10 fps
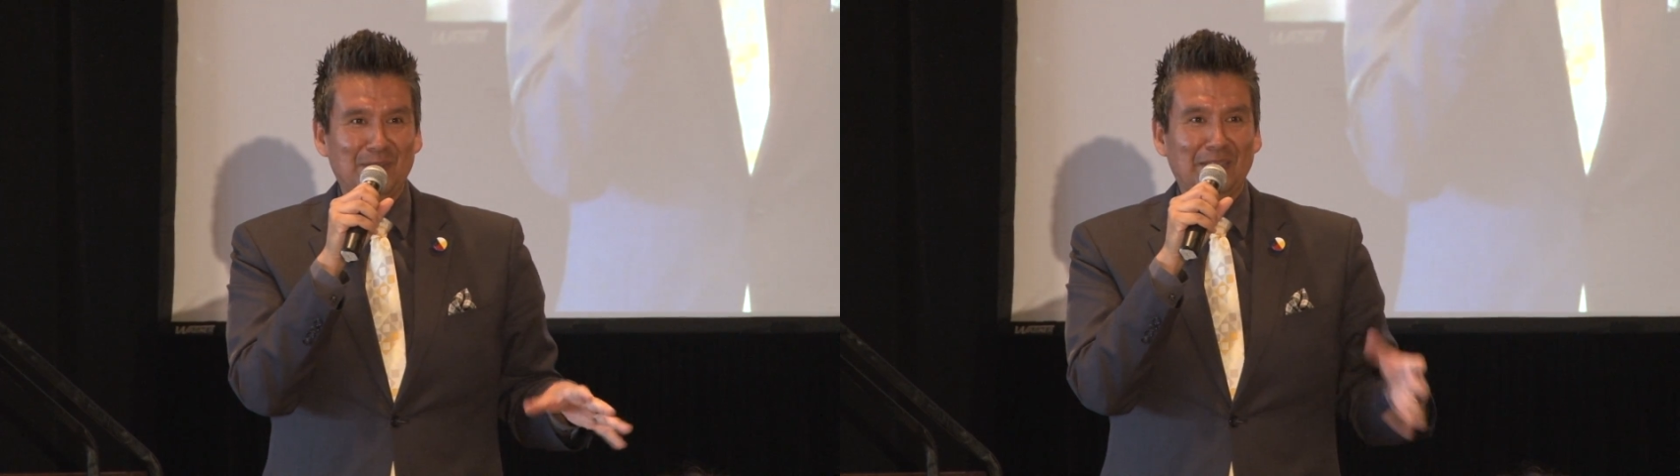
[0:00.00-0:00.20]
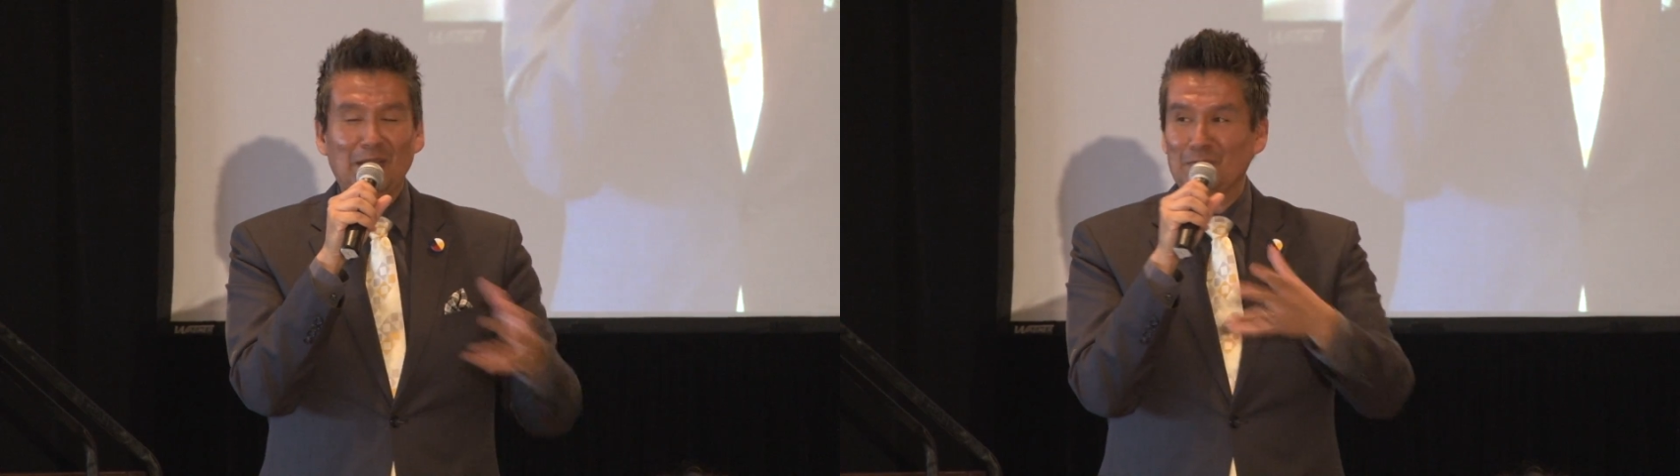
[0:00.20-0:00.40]

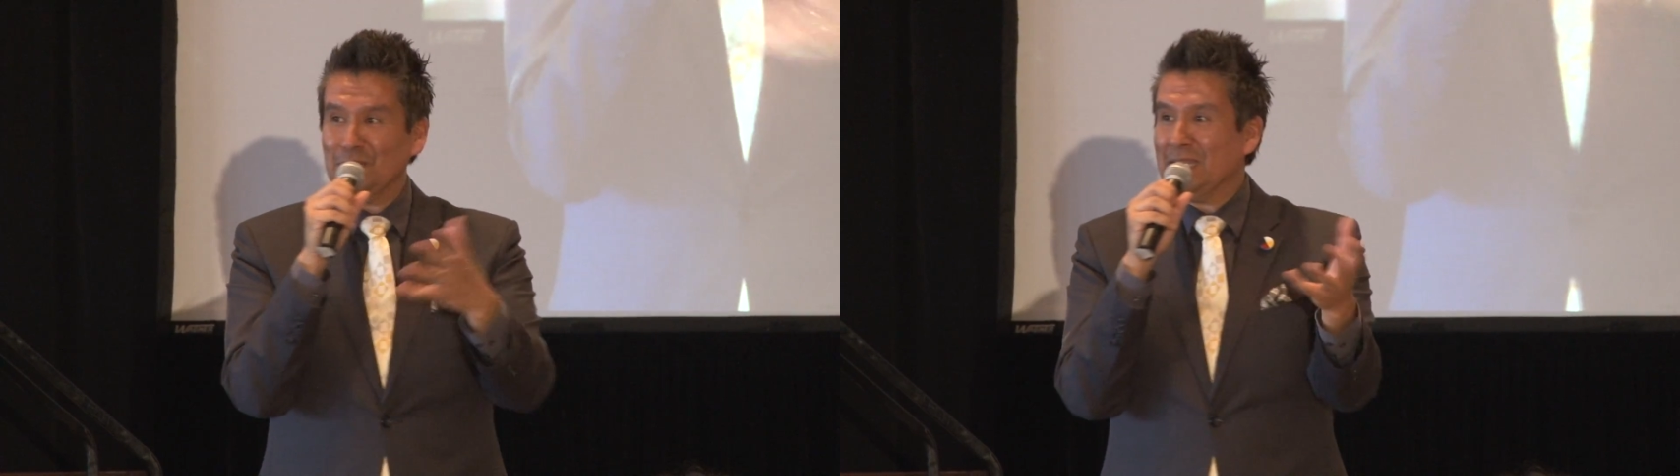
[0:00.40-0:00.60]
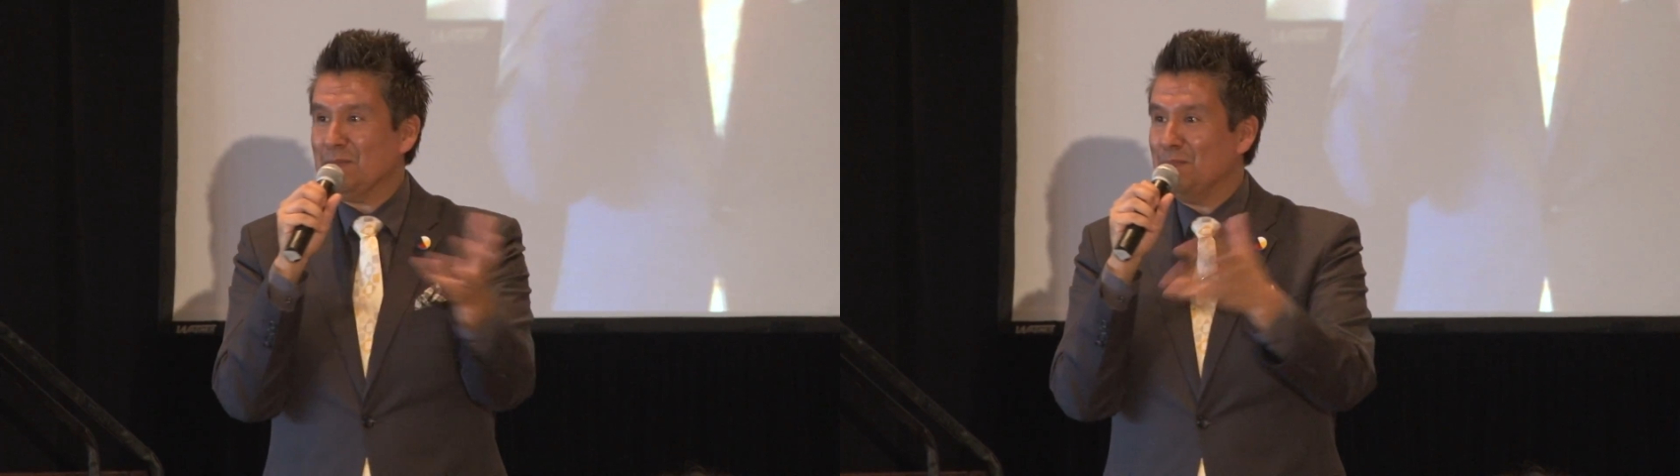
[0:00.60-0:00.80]
but not
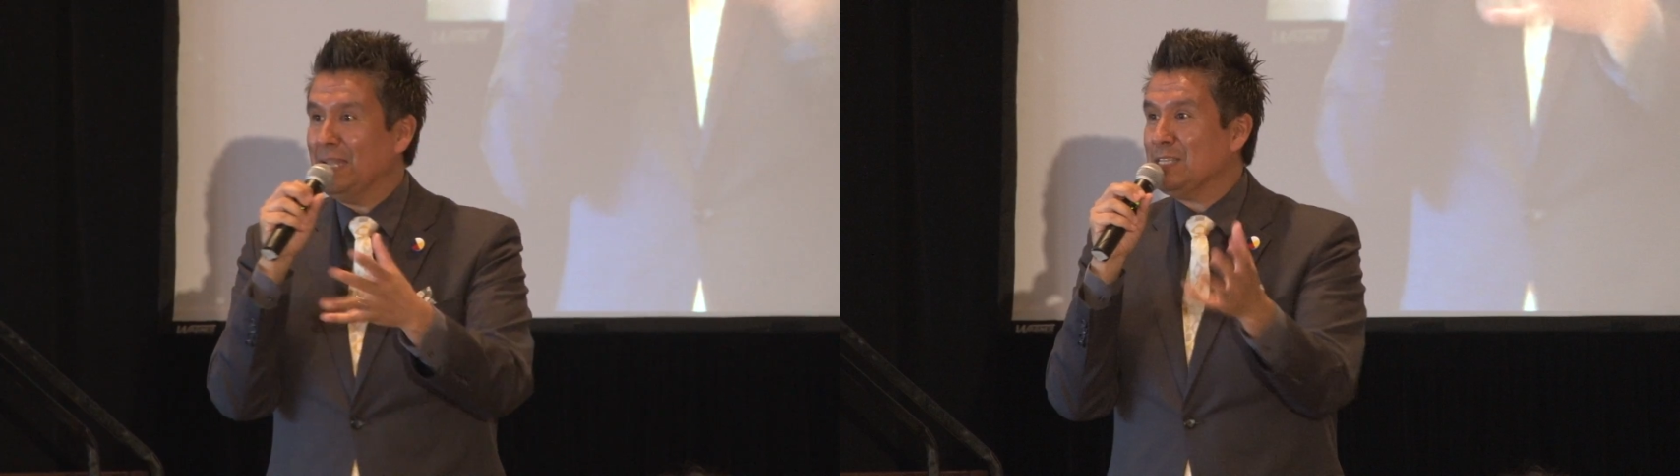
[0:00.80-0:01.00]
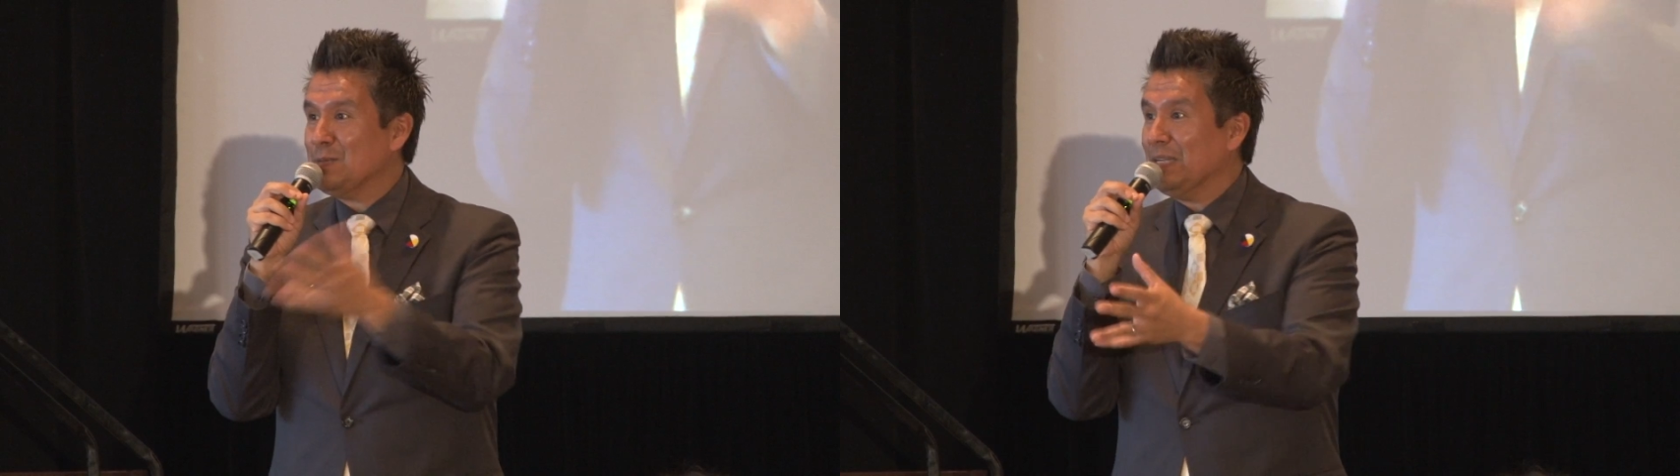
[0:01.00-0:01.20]
really
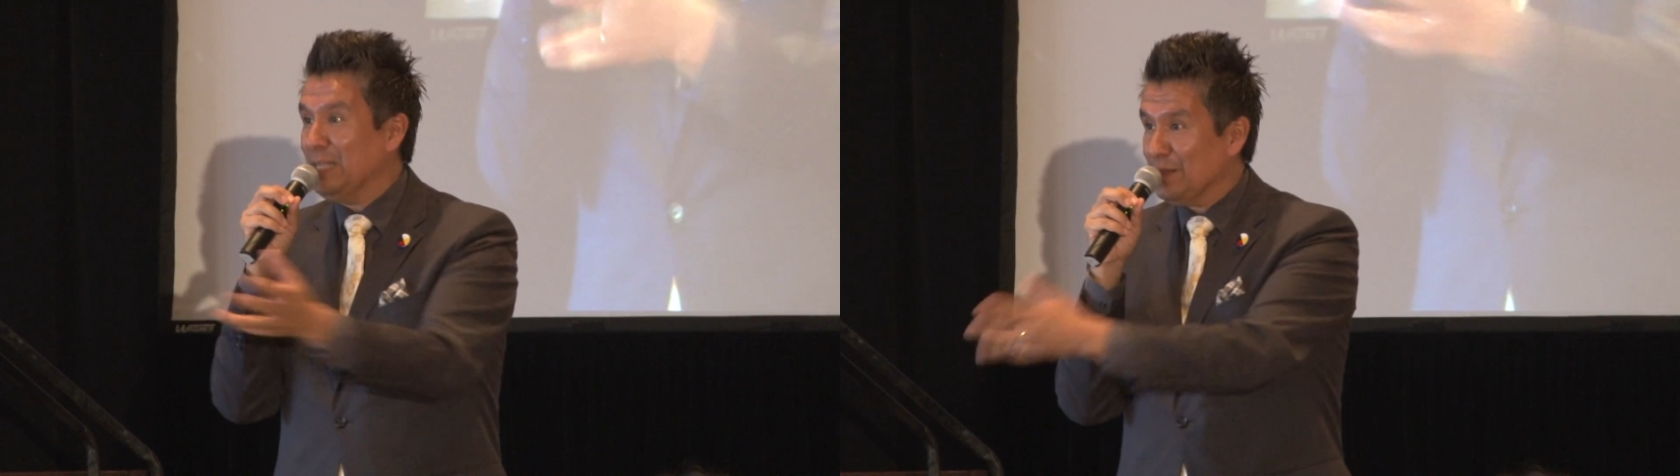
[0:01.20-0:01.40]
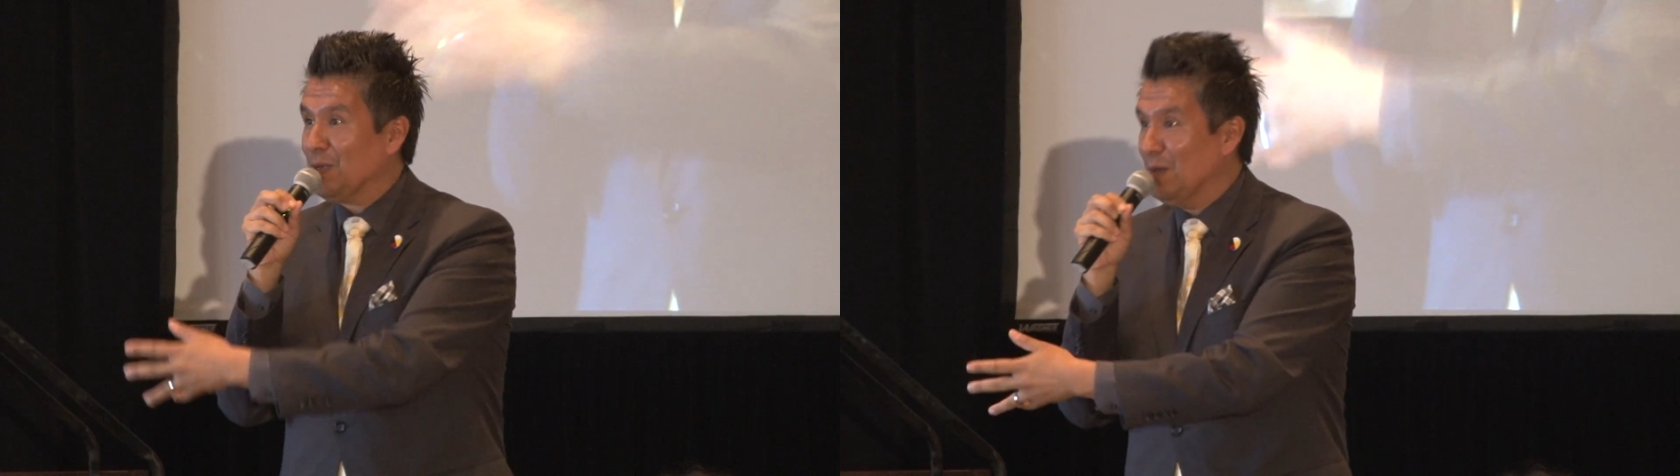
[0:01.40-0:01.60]
been to
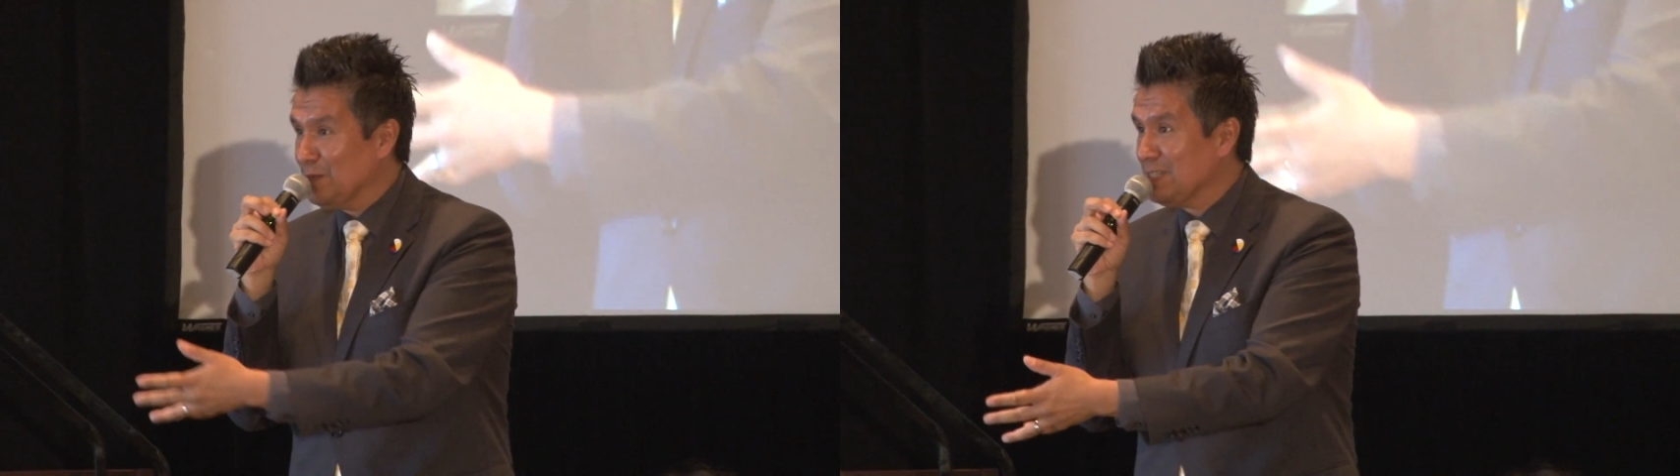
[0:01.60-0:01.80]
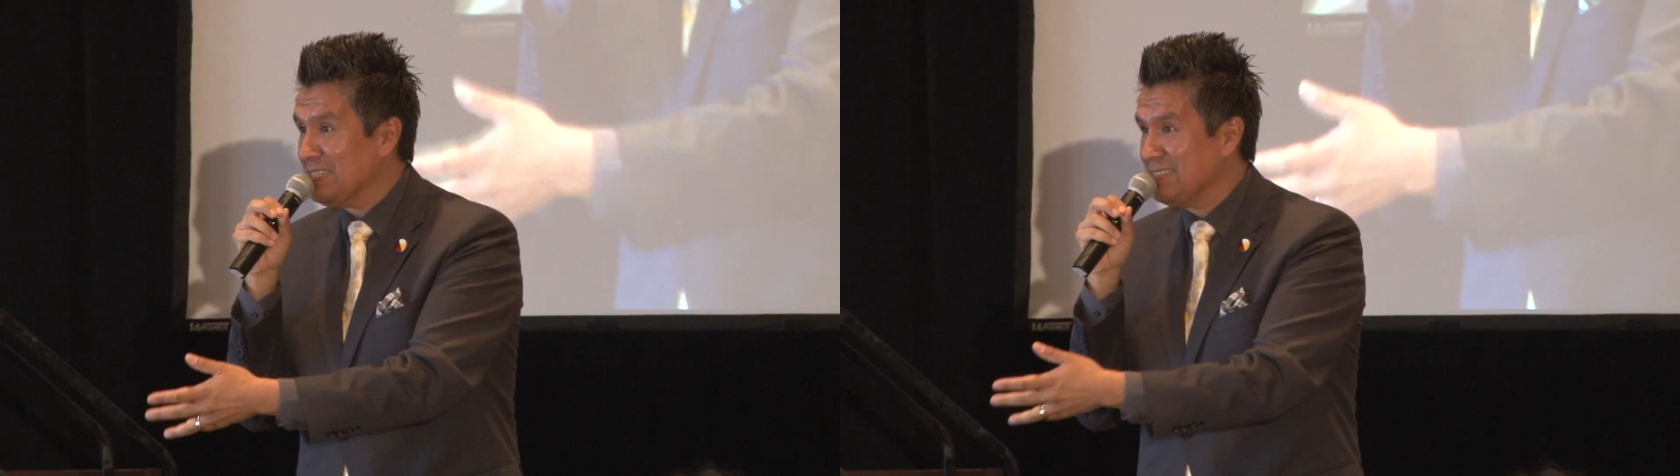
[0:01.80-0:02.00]
any other
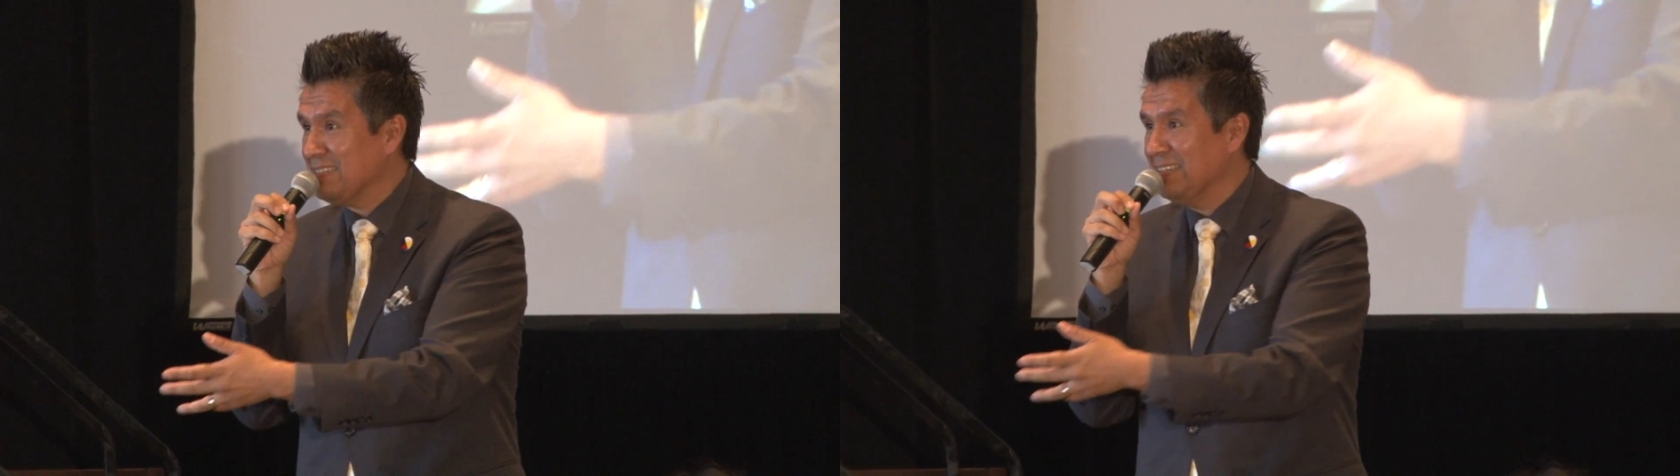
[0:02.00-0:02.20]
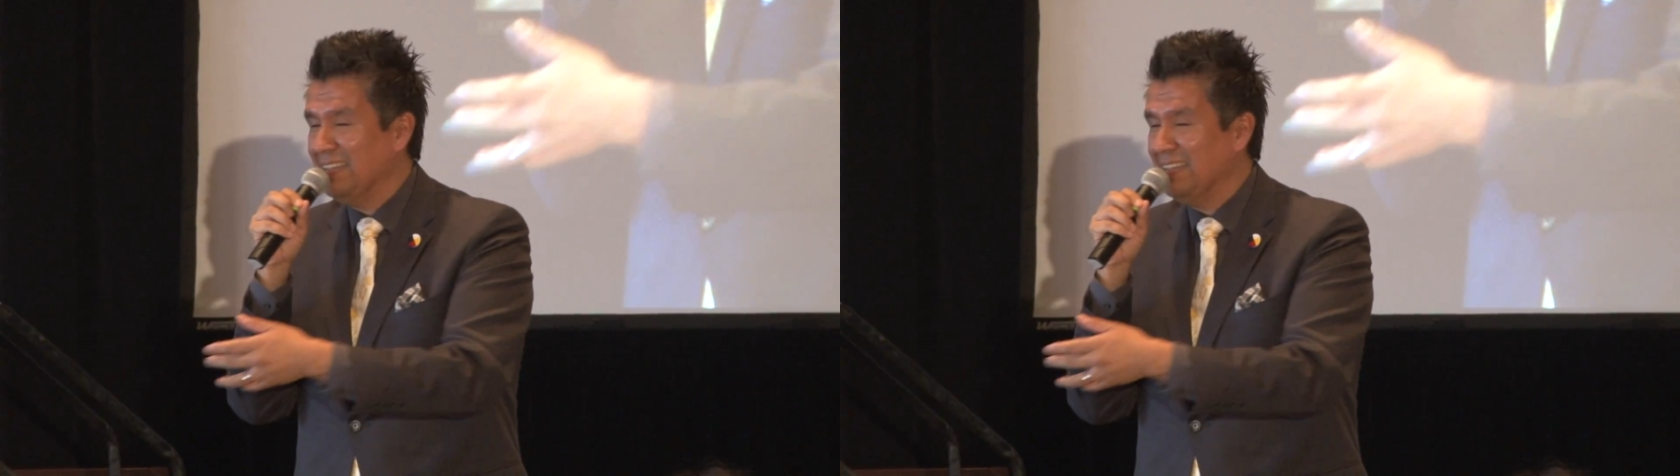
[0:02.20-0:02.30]
conferences.